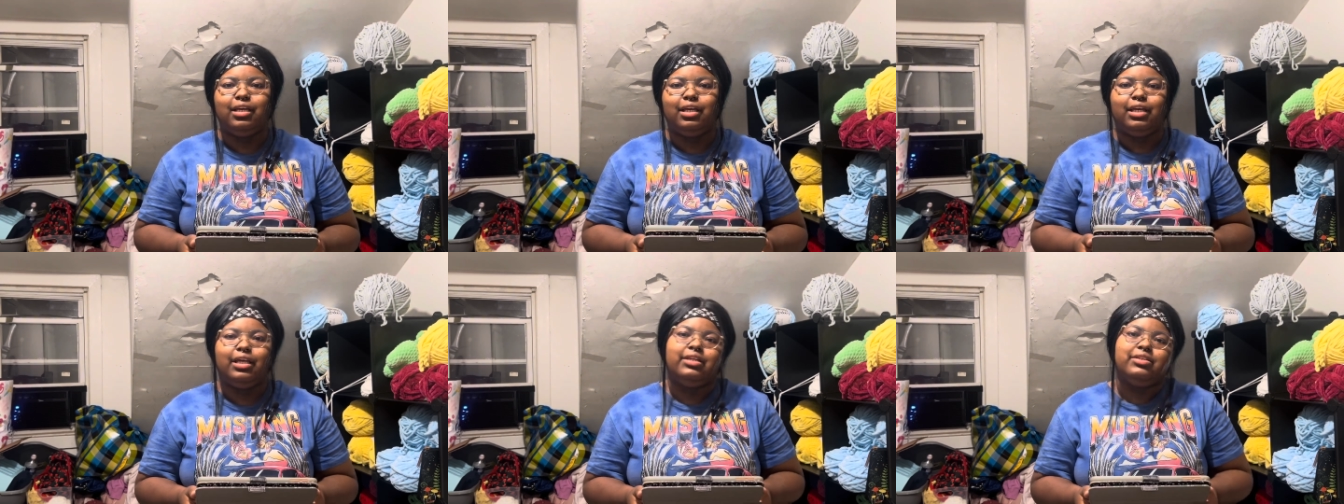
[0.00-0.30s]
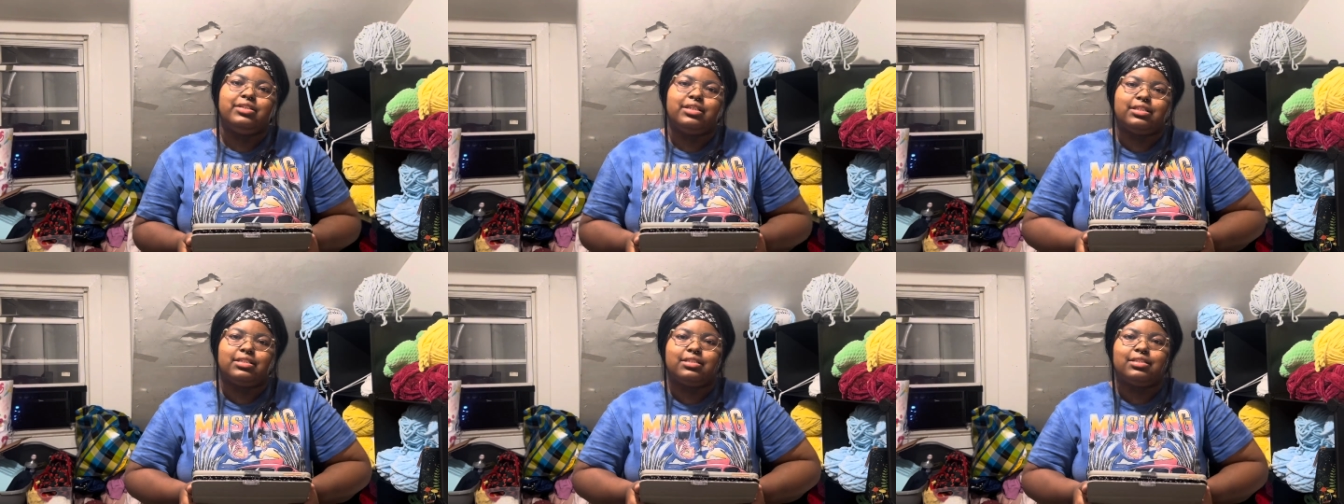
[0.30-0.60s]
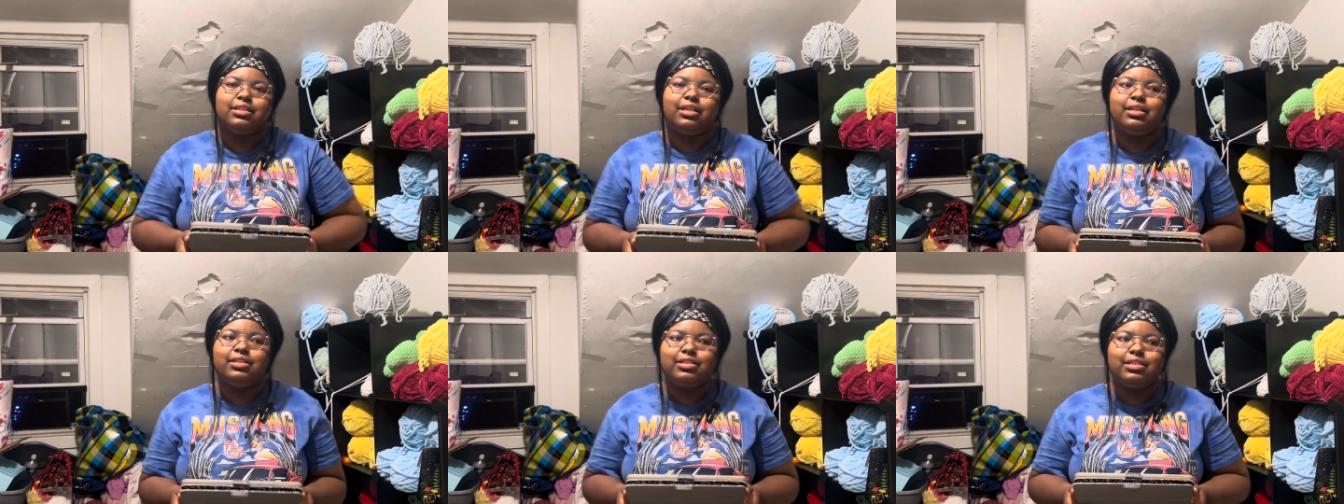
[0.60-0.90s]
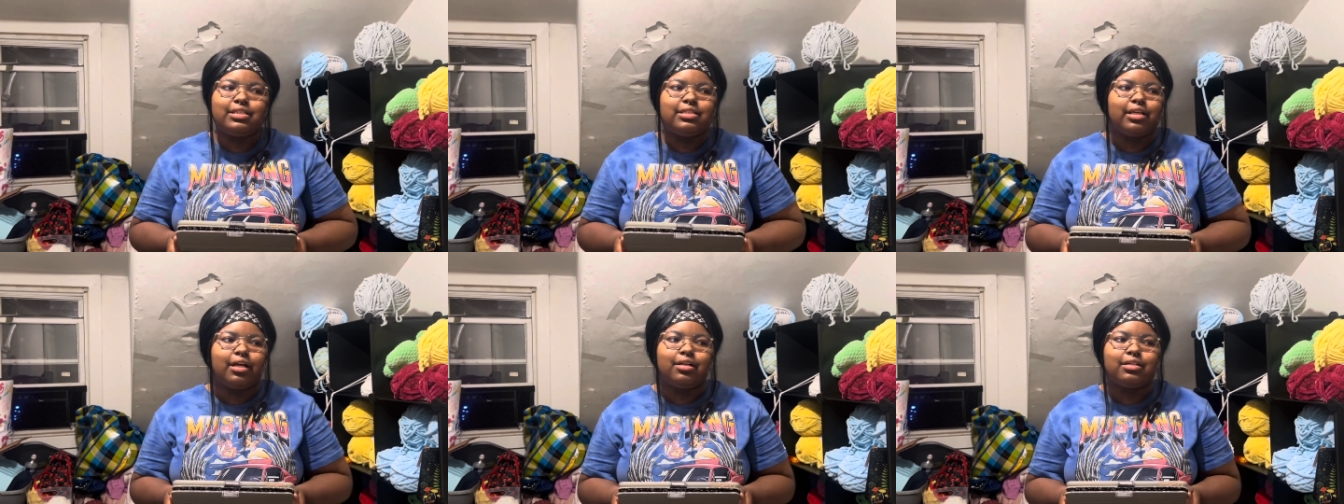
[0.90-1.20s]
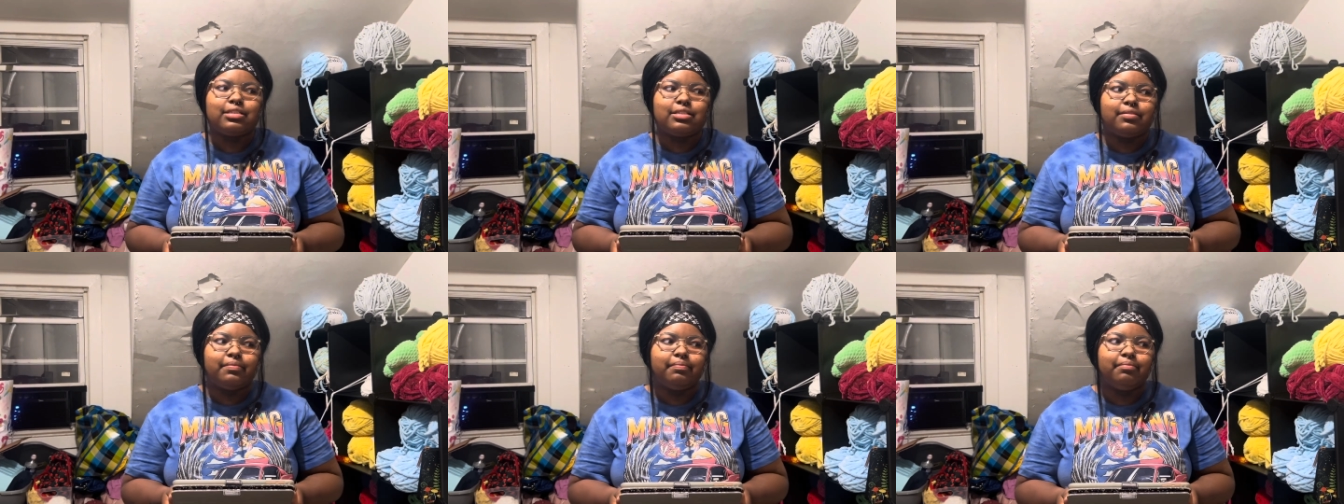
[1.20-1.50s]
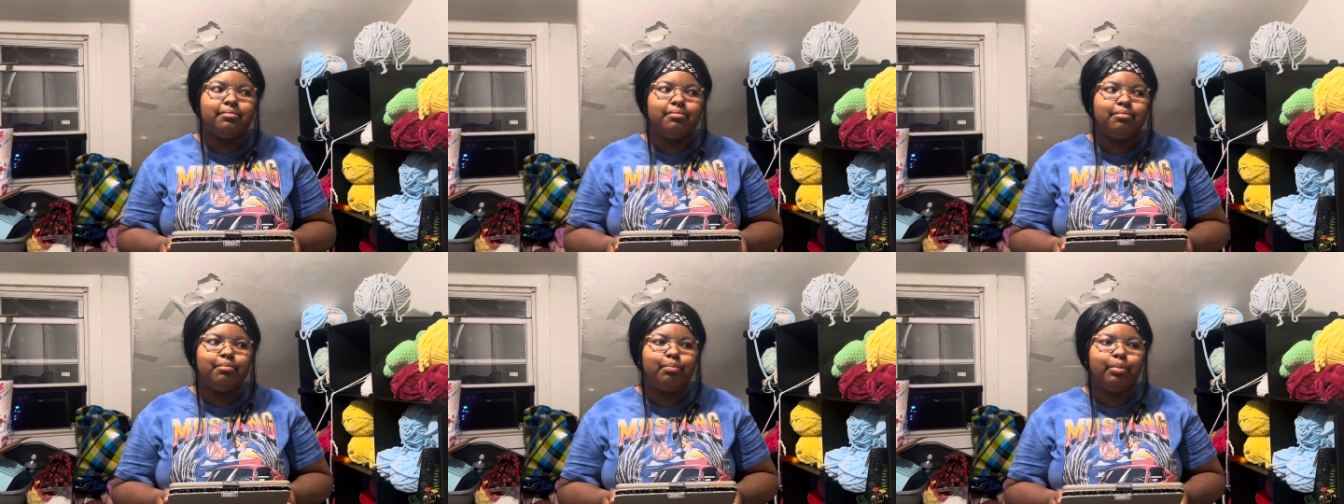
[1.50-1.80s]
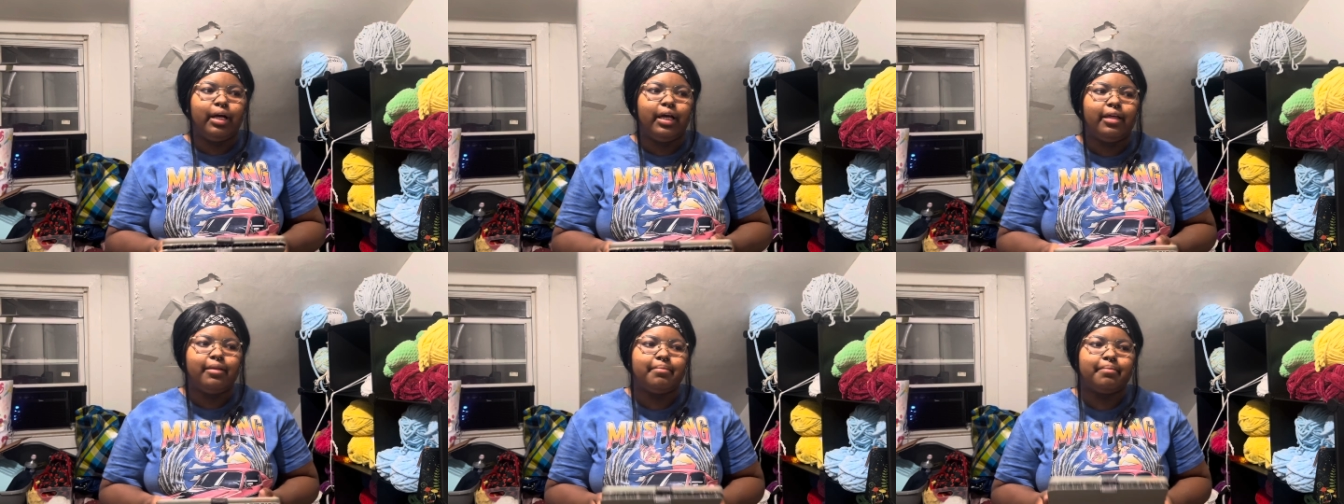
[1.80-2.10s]
it just sucks.
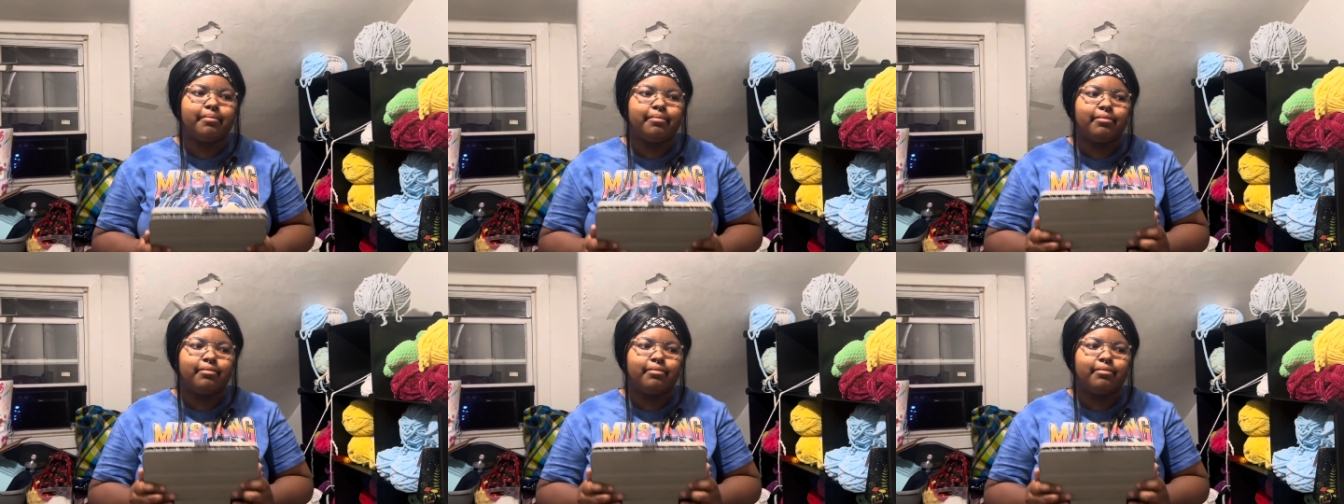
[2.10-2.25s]
But